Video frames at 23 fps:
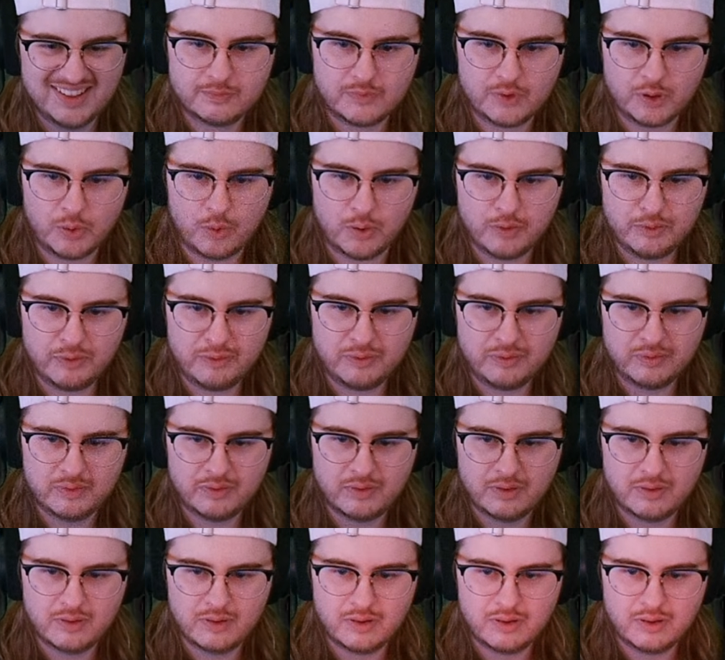Horf?
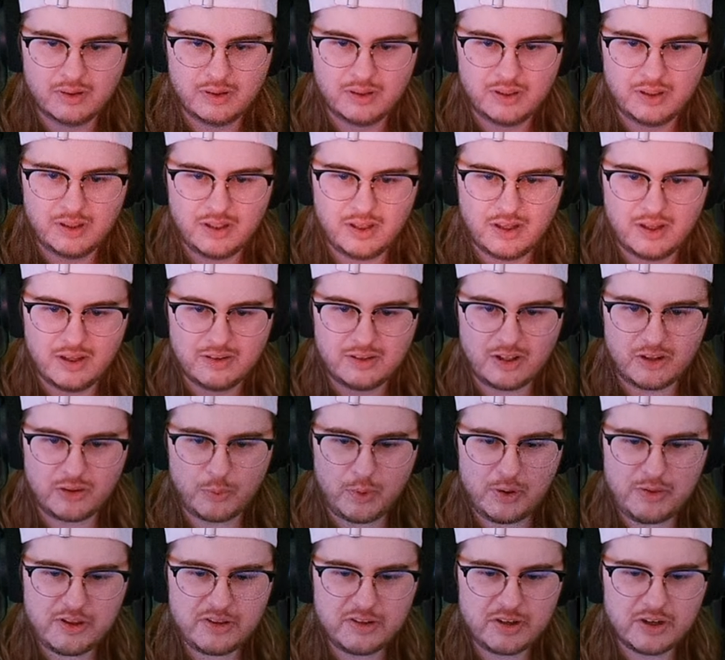Now, the
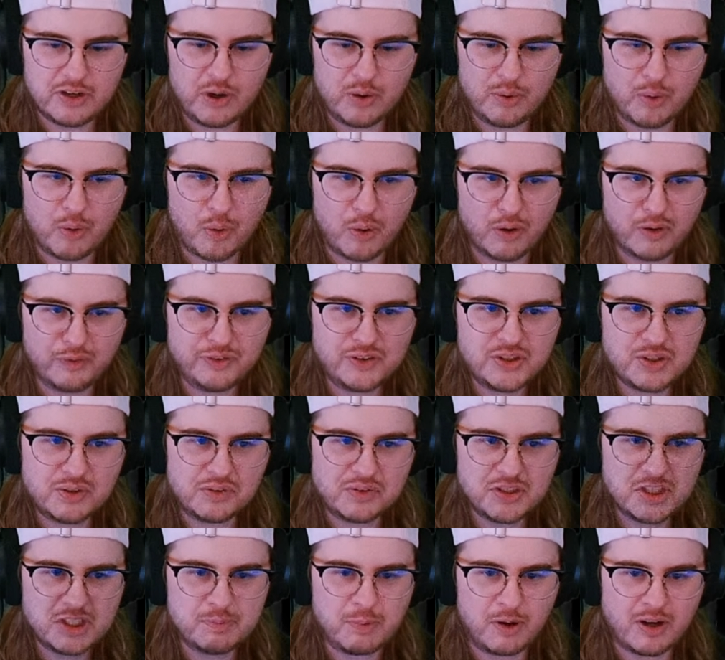one thing to note, Horf still
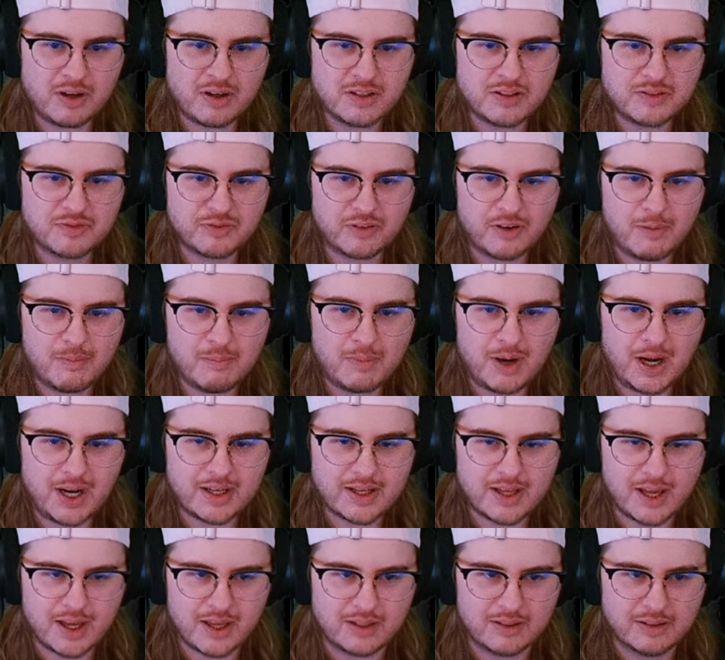spawns from my
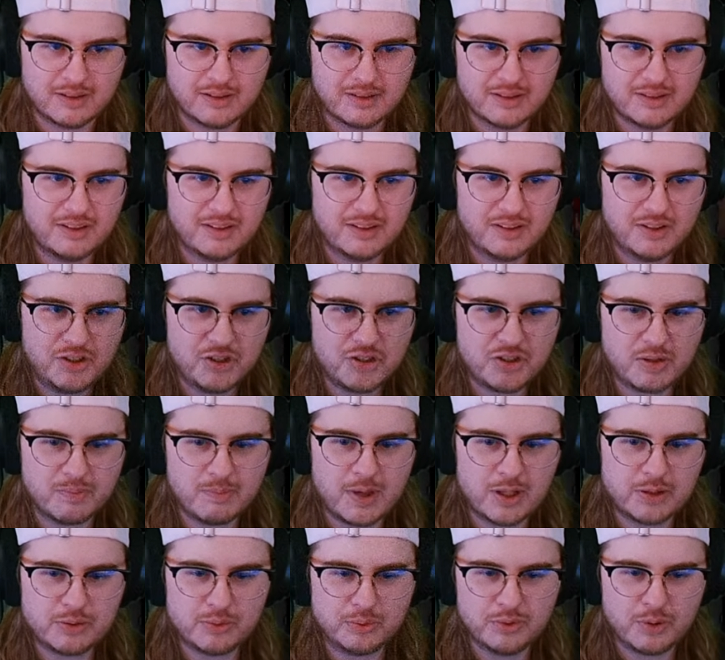head. Just a
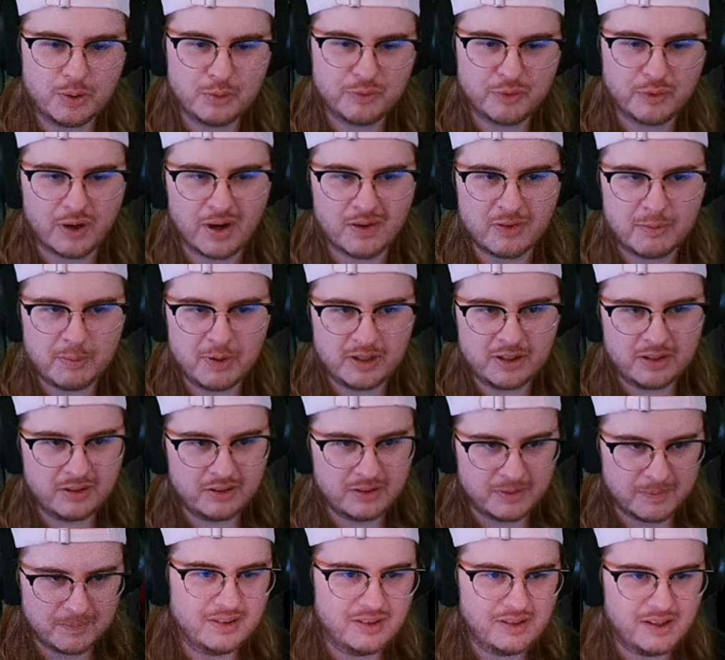mental note for everybody.
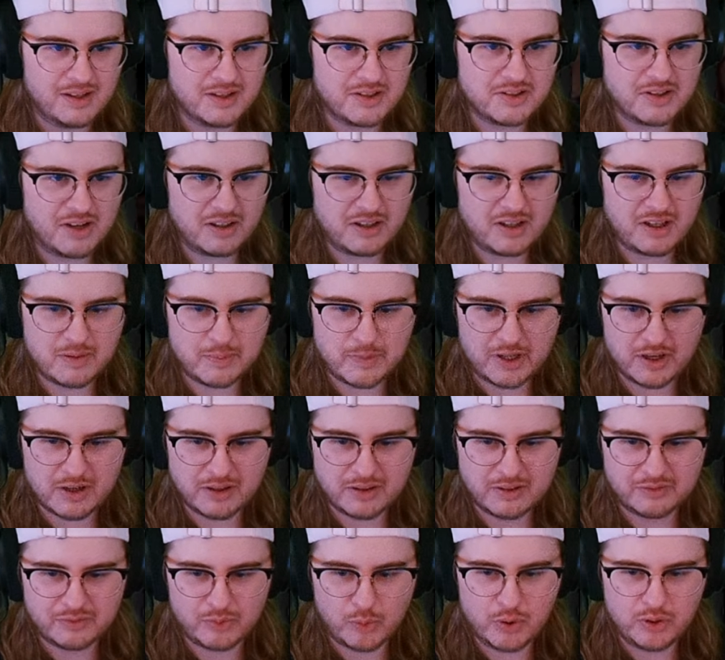It's not coming out of
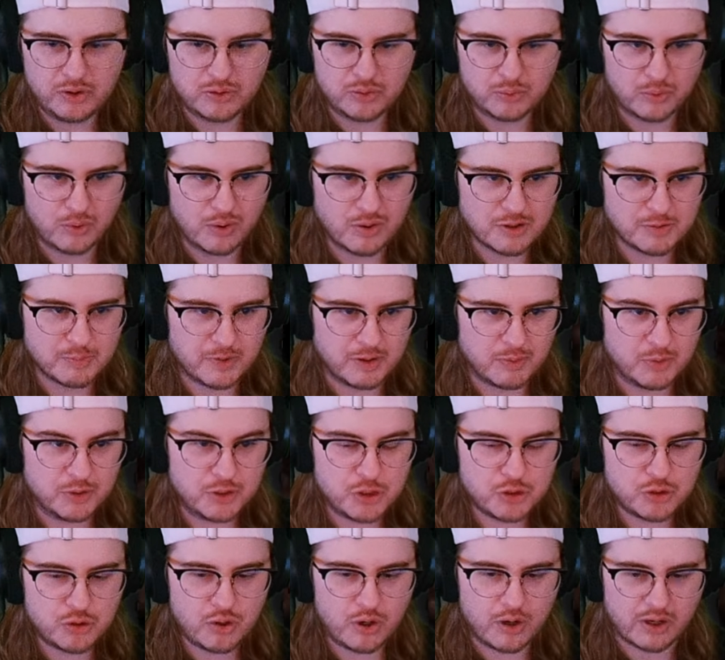the void towards me, which
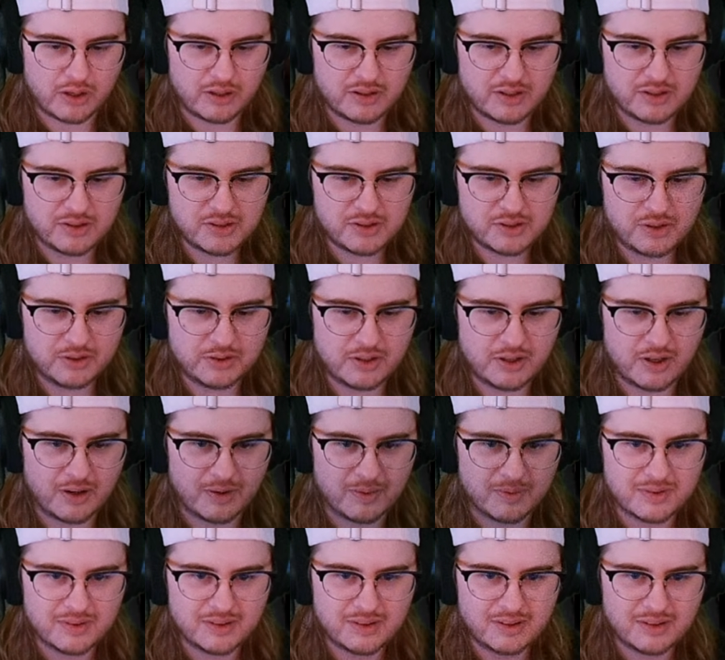is good. This is good to know.
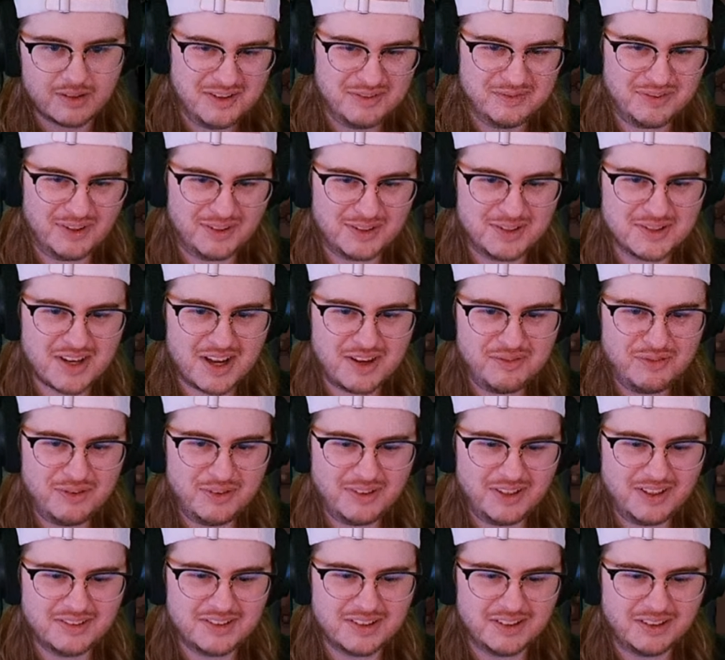Fellas, I feel
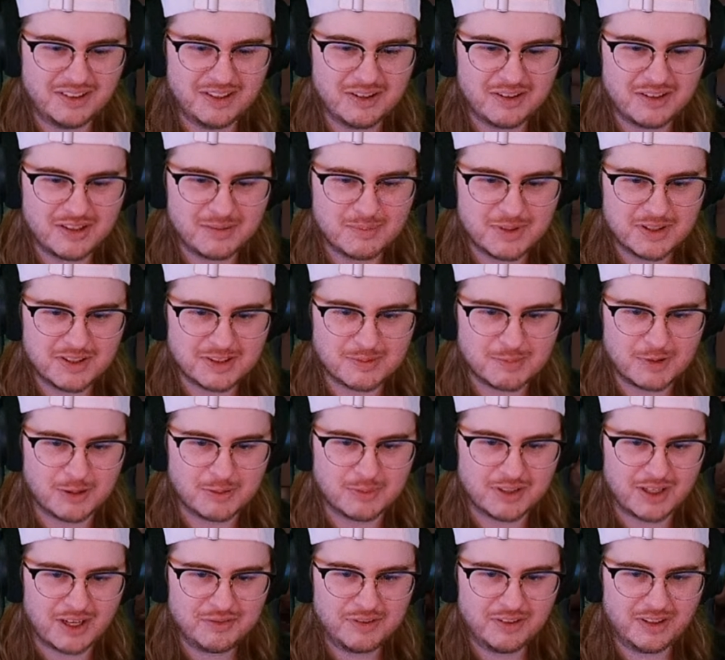like Delirium in this
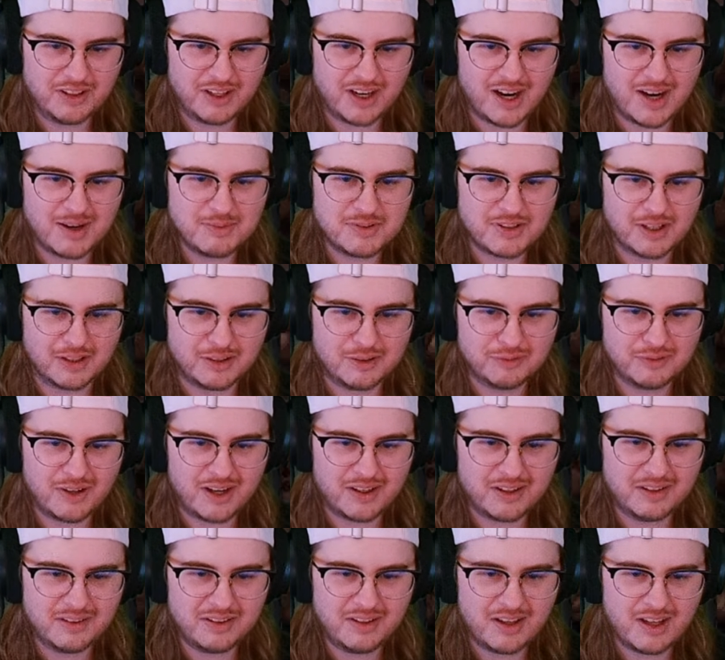moment. I feel like I'm
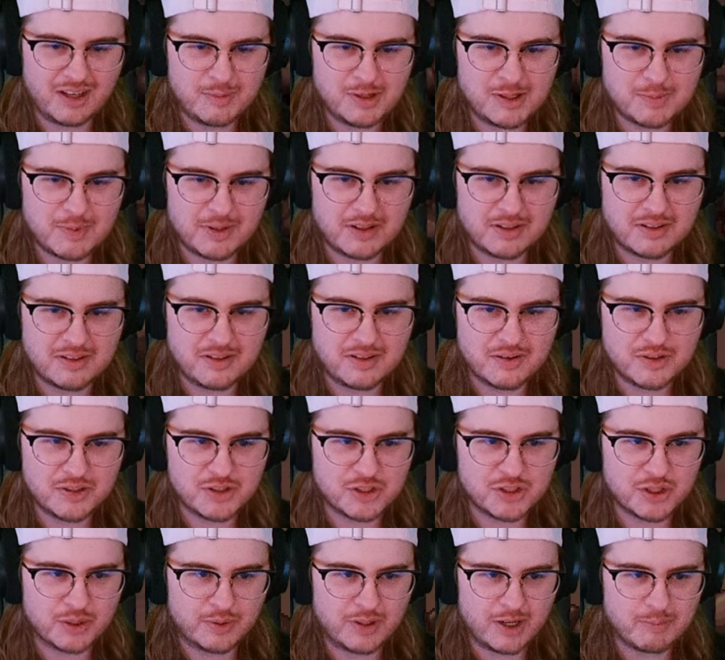telefragging the enemies by the tears just
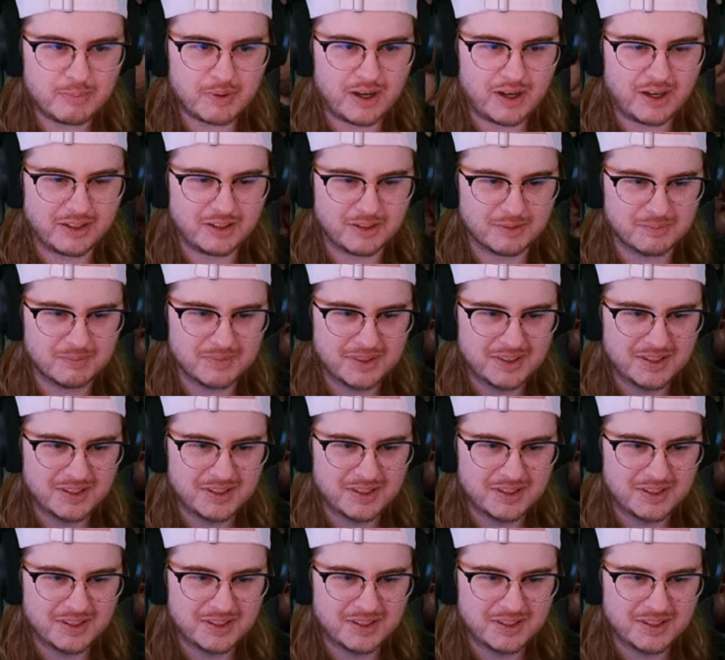showing up behind them.